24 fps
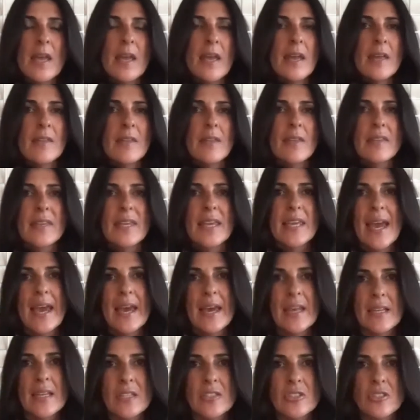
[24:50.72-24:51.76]
And then the
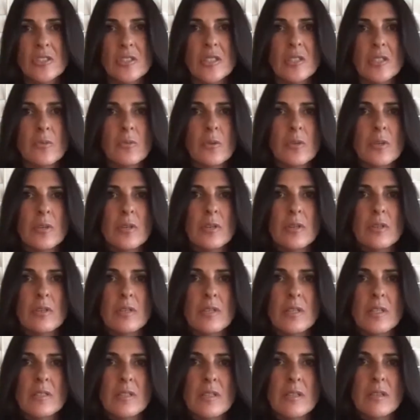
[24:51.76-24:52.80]
ad agency world
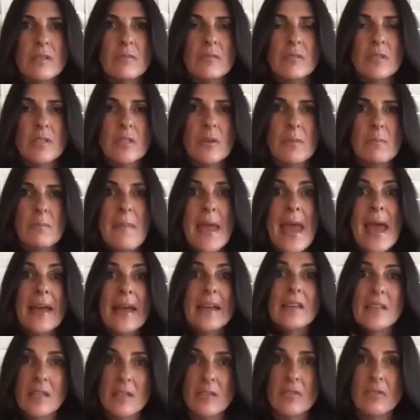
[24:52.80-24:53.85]
is a
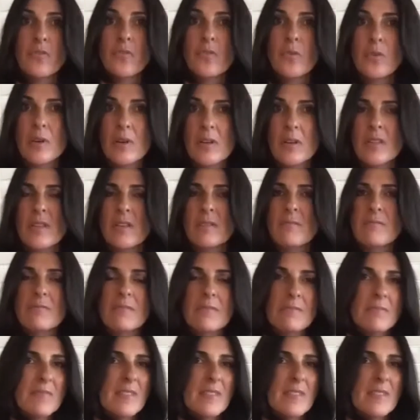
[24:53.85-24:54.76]
magnet for the